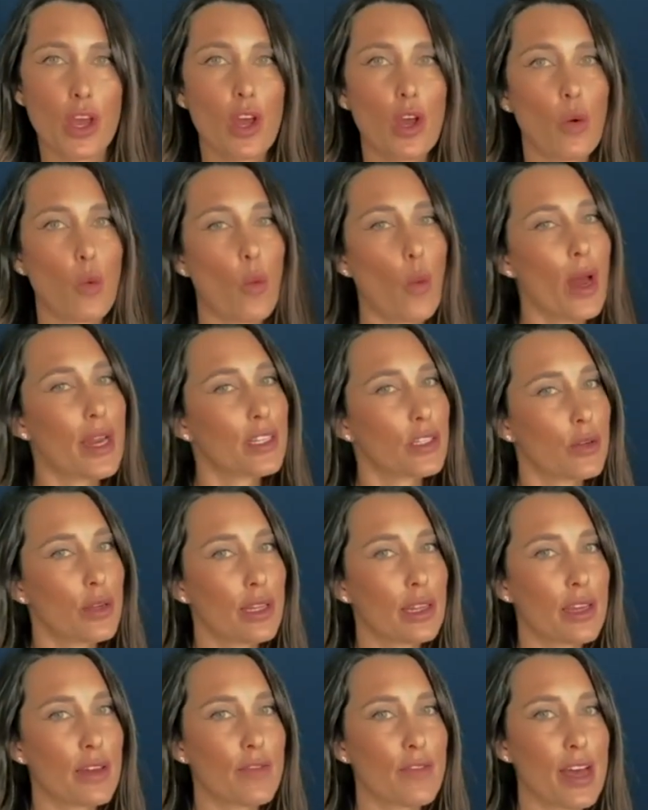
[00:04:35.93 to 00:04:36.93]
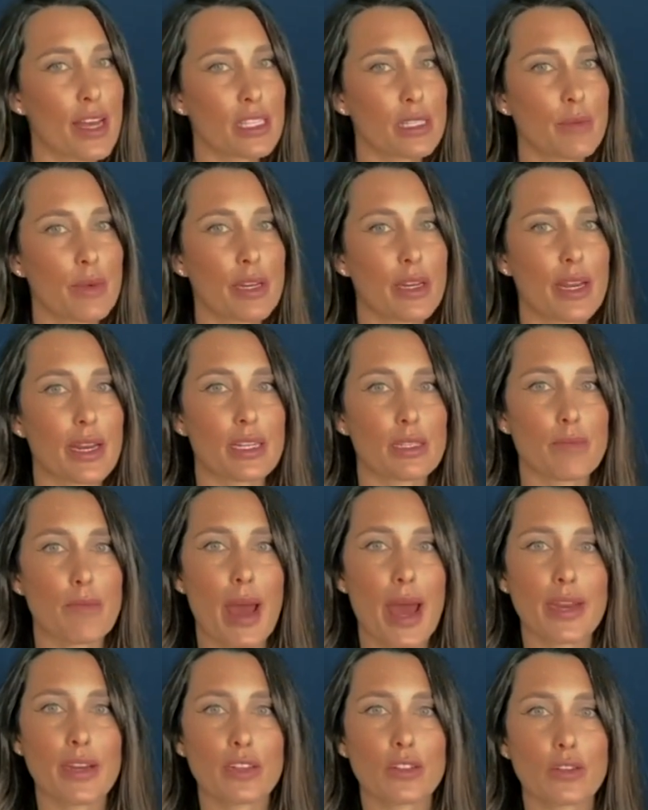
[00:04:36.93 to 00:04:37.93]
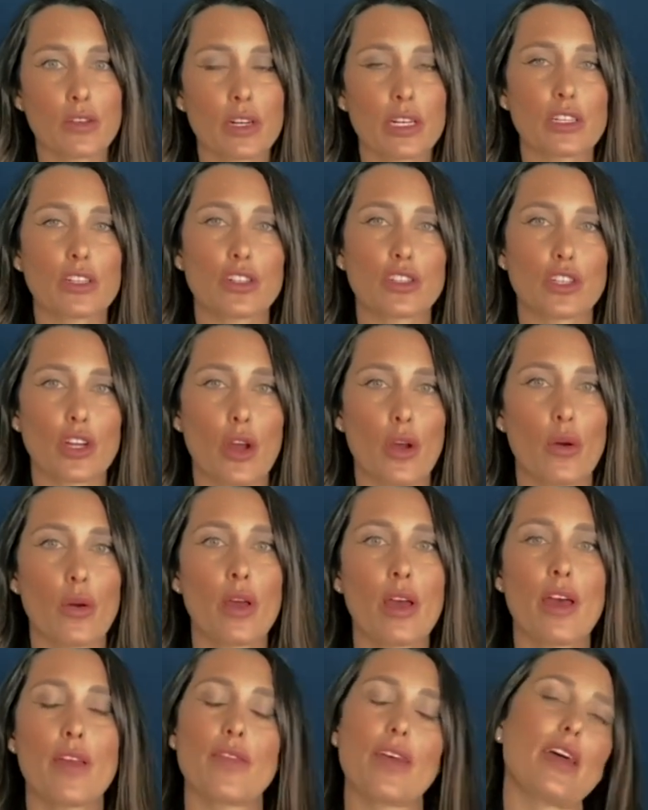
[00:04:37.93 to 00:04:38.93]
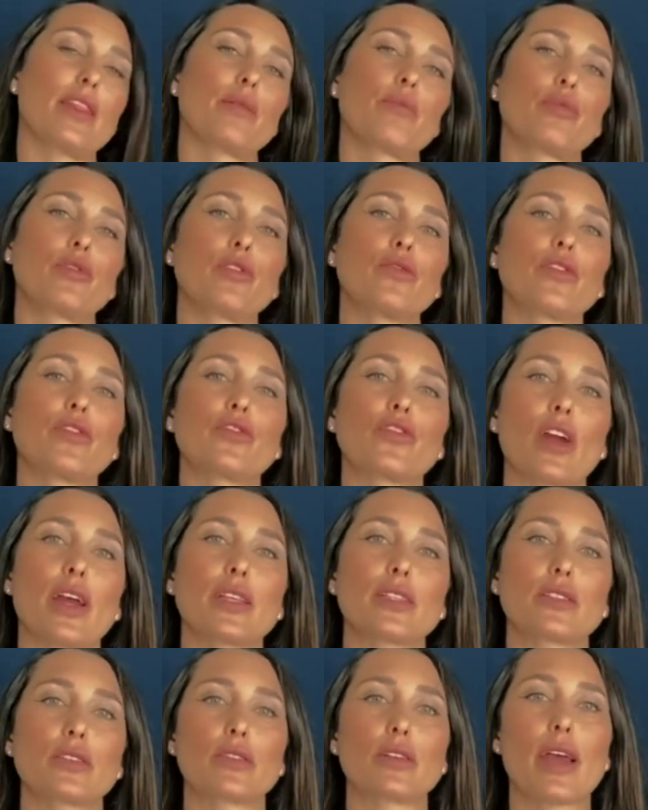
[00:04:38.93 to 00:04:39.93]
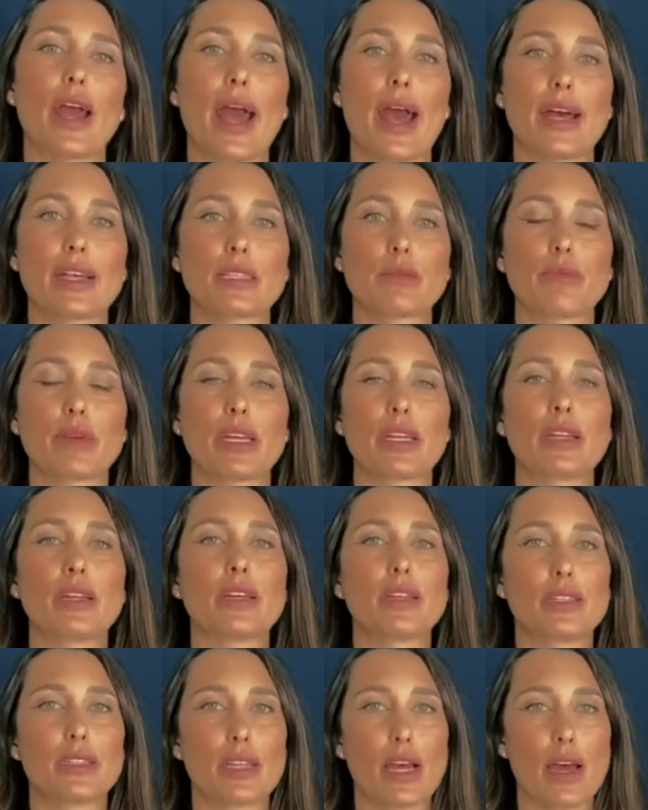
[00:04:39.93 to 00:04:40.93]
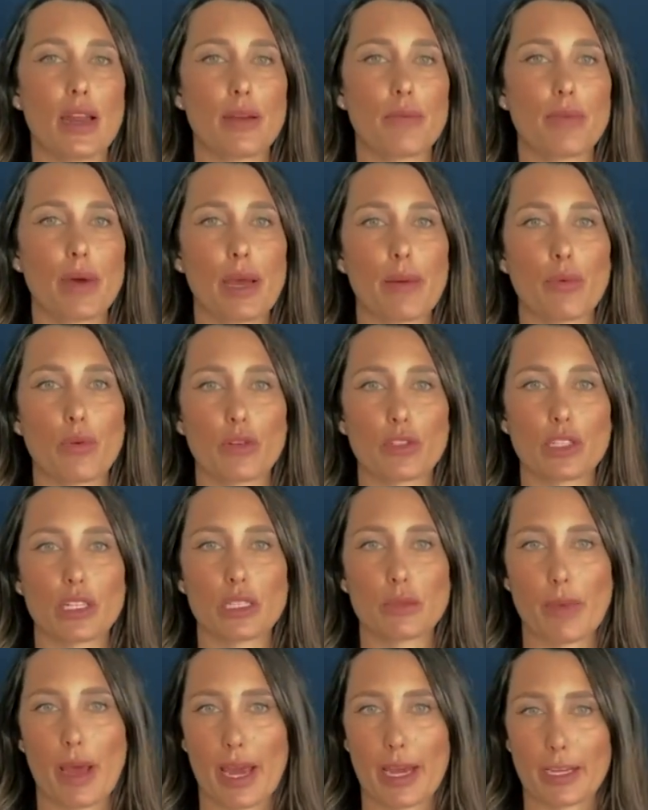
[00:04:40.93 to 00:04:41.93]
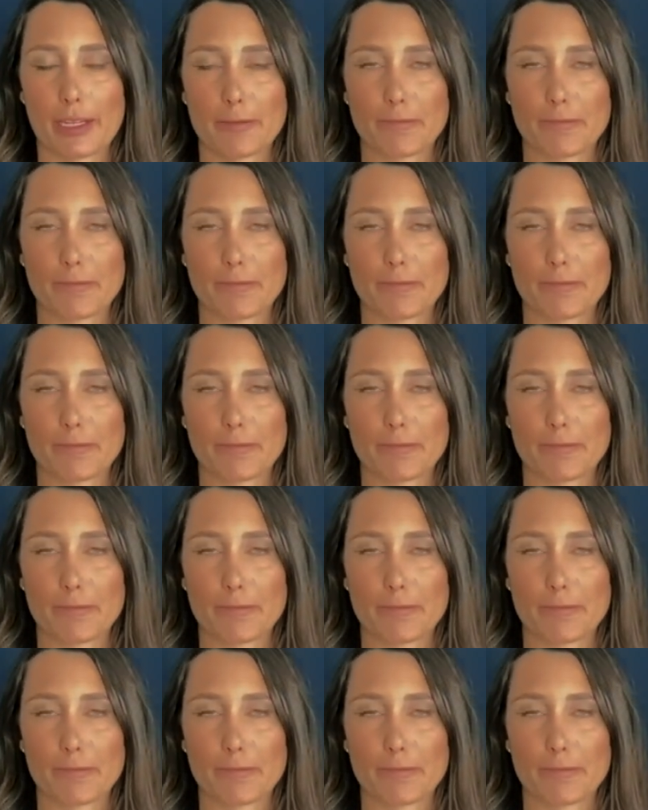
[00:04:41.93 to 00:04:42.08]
When doing the investment, it is mandatory to show that the proof of transfer has been done by a Portuguese bank.